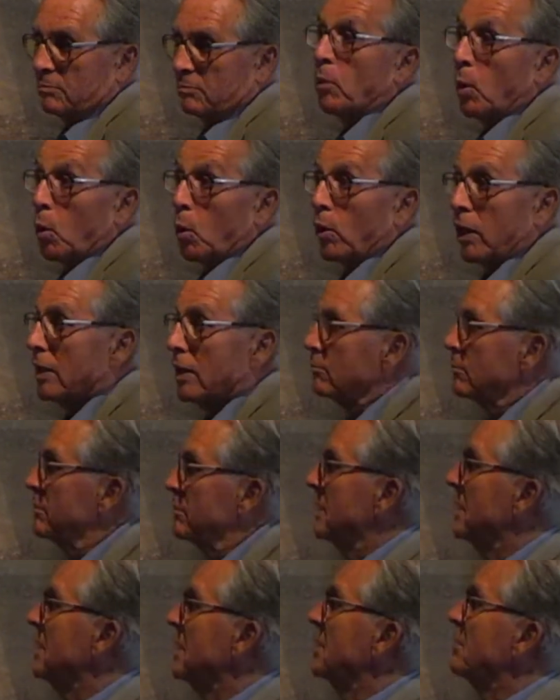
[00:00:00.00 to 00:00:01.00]
boring,
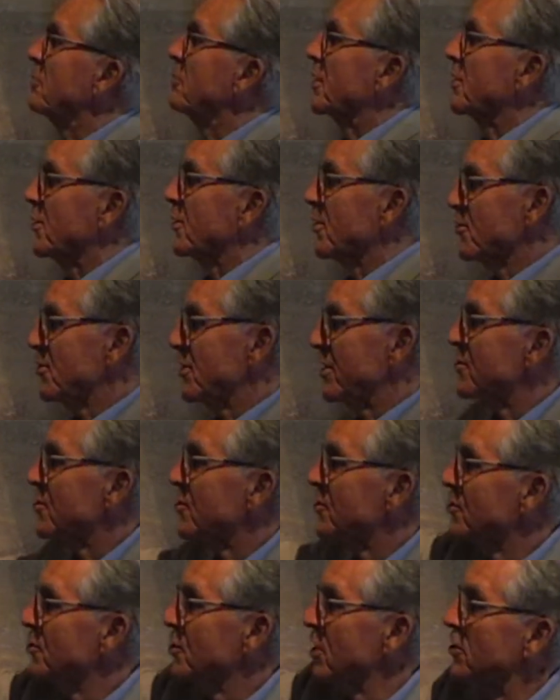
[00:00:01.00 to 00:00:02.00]
because
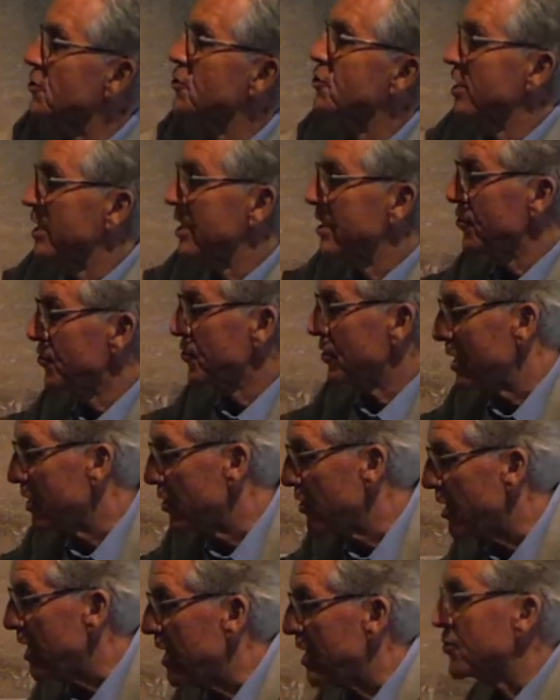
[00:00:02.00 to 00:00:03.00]
it's just this, and
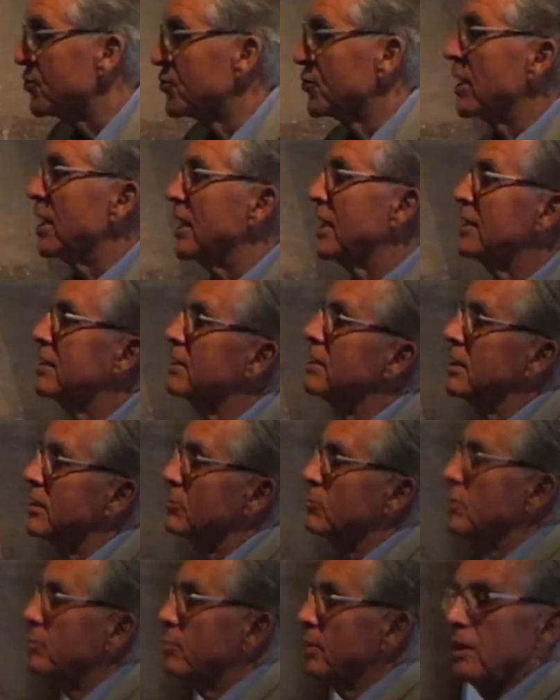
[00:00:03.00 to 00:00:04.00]
it
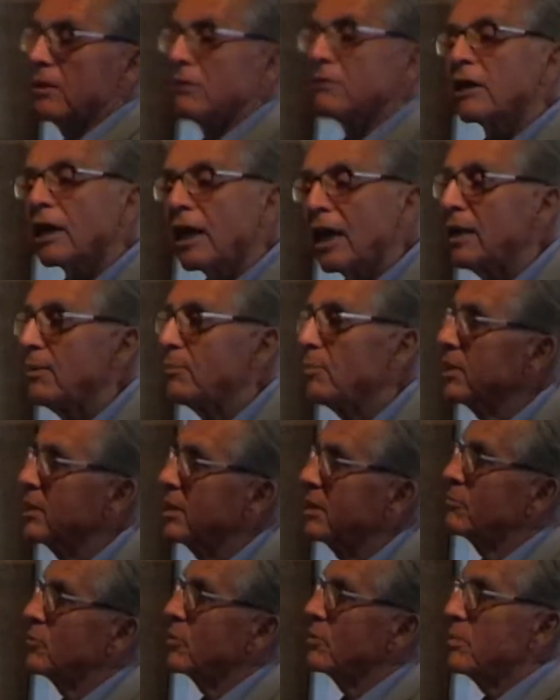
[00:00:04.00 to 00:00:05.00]
would be okay, but
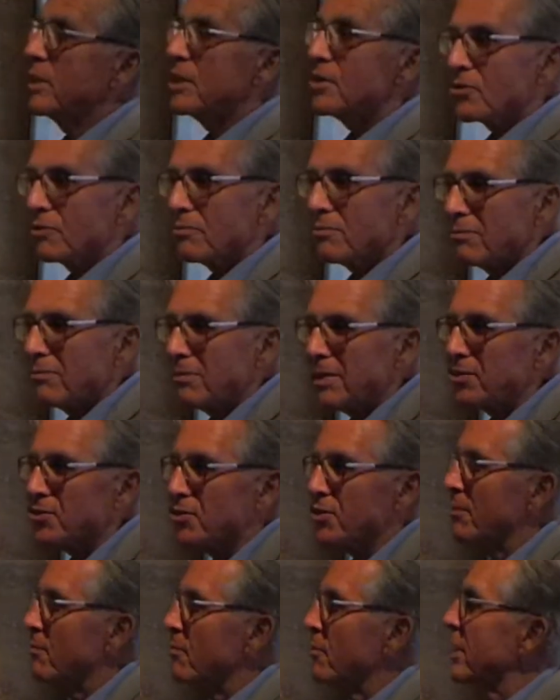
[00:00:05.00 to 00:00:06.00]
it would miss
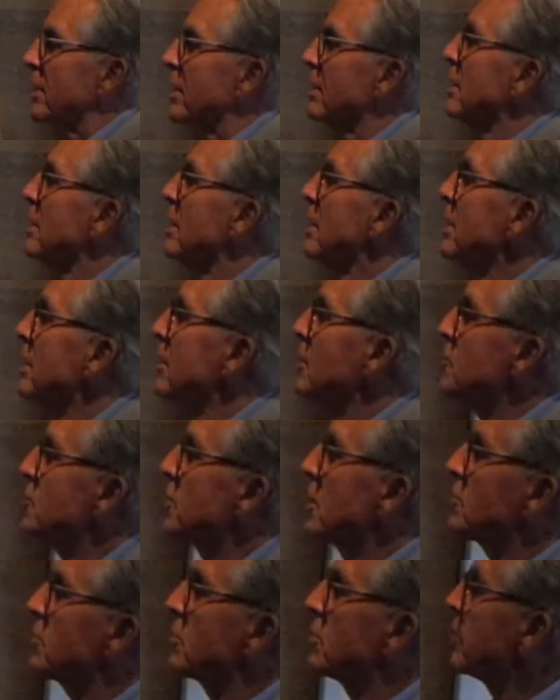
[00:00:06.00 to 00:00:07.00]
something.
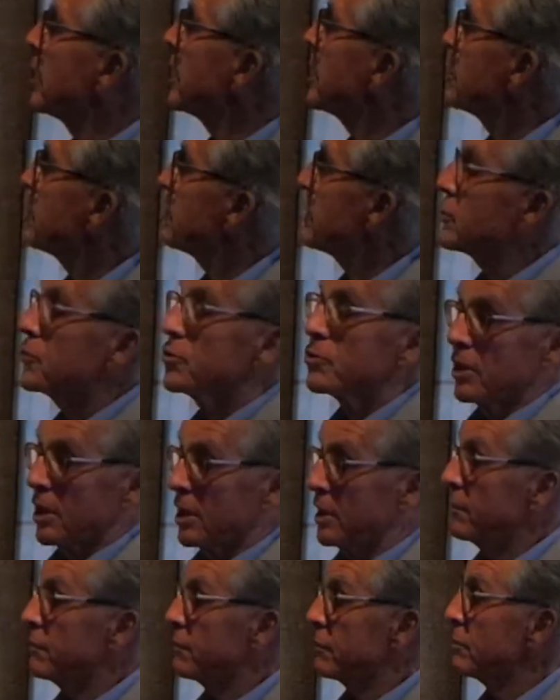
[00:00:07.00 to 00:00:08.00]
So the window is
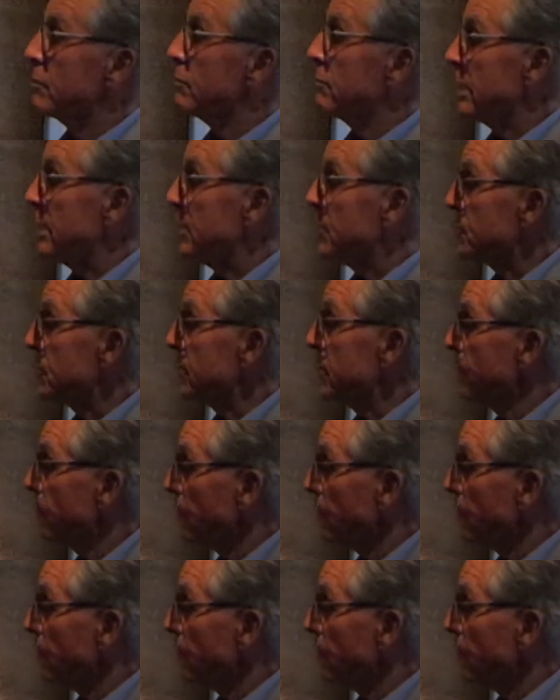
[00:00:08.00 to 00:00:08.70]
there for a reason.